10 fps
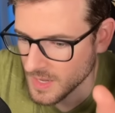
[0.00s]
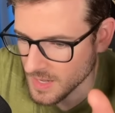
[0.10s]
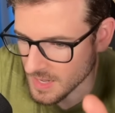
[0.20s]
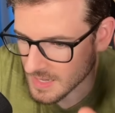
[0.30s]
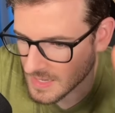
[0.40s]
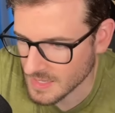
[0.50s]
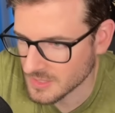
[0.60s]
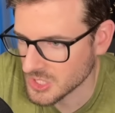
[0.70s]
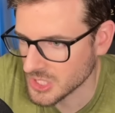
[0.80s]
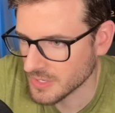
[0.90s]
I get it
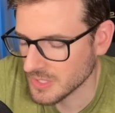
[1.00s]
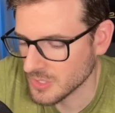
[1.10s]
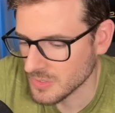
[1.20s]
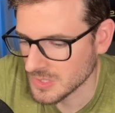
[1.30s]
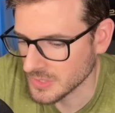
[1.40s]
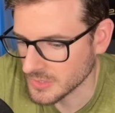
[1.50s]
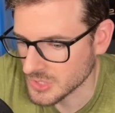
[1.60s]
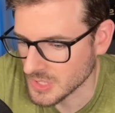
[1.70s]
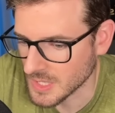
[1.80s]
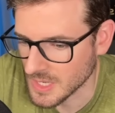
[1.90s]
to generate the new
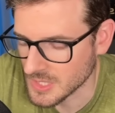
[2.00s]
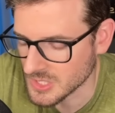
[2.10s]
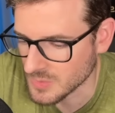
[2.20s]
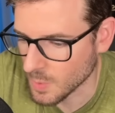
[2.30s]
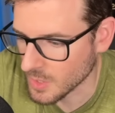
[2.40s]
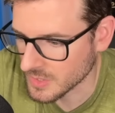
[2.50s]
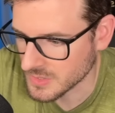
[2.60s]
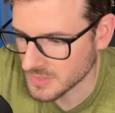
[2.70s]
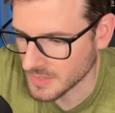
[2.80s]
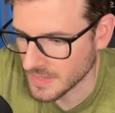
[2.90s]
solution, and it just
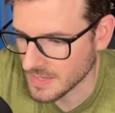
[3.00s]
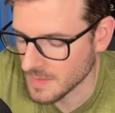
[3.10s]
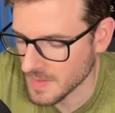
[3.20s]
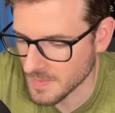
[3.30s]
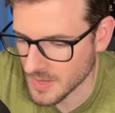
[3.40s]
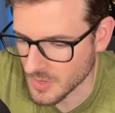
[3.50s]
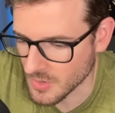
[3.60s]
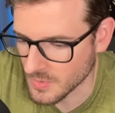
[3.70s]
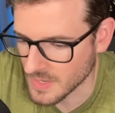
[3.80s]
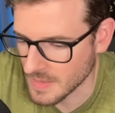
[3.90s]
works. And I commit my
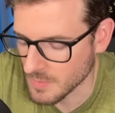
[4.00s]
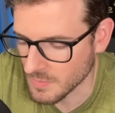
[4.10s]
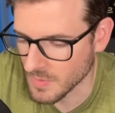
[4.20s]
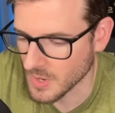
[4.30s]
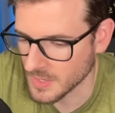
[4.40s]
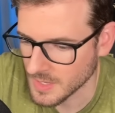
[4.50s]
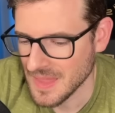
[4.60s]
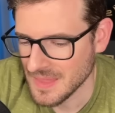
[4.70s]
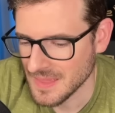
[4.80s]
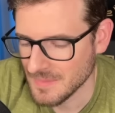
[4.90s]
code and I move on.
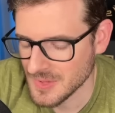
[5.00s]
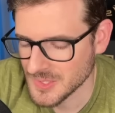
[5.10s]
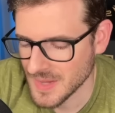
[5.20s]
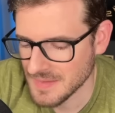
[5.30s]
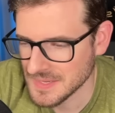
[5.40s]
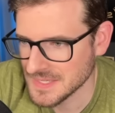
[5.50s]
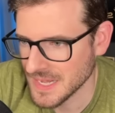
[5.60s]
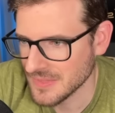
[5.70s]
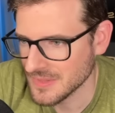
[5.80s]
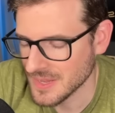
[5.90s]
I'm also having
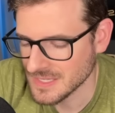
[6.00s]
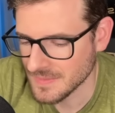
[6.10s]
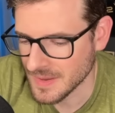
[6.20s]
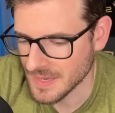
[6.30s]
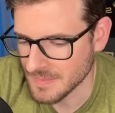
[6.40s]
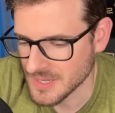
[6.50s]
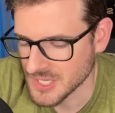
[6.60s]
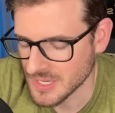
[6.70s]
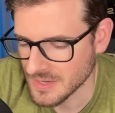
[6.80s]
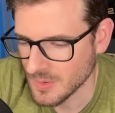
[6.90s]
second thoughts about like my
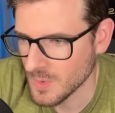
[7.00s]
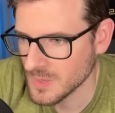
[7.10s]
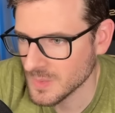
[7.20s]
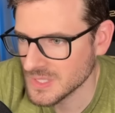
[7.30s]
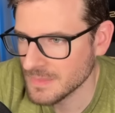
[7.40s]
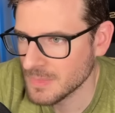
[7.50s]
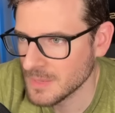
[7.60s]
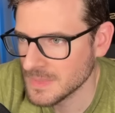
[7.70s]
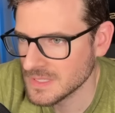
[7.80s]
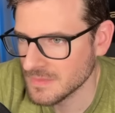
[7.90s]
channel. Like what's the
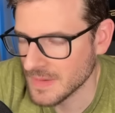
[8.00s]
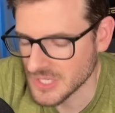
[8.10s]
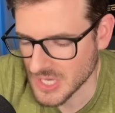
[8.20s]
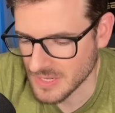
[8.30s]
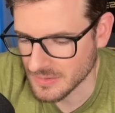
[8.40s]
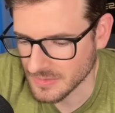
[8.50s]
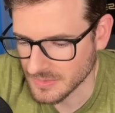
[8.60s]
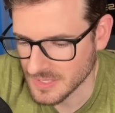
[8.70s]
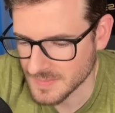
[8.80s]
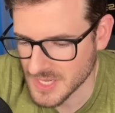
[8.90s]
purpose of my channel?
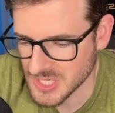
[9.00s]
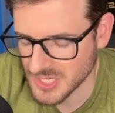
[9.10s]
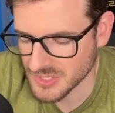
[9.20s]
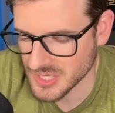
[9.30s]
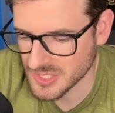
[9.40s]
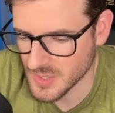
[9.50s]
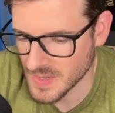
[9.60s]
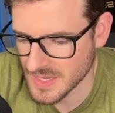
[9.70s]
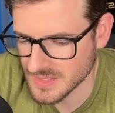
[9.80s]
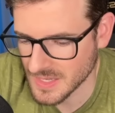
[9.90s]
Is my channel just so you
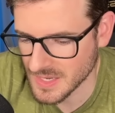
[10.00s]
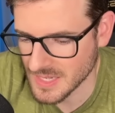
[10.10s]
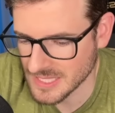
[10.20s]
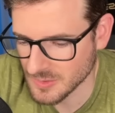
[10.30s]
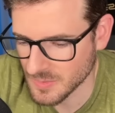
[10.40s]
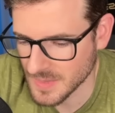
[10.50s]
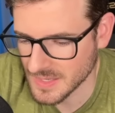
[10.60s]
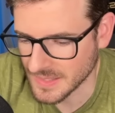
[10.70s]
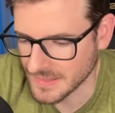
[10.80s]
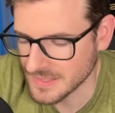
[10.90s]
guys can connect with me
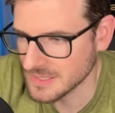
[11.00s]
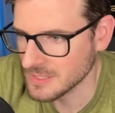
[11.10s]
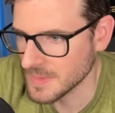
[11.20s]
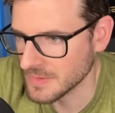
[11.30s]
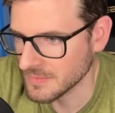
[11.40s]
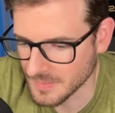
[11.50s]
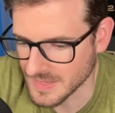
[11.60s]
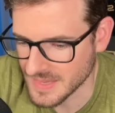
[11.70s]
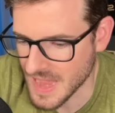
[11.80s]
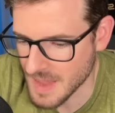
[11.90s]
and like listen to me
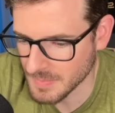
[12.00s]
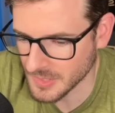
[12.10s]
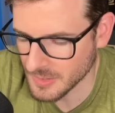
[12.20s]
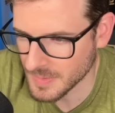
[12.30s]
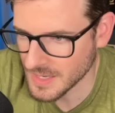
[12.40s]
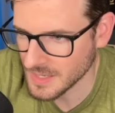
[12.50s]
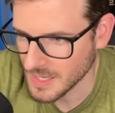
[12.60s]
yap a little bit?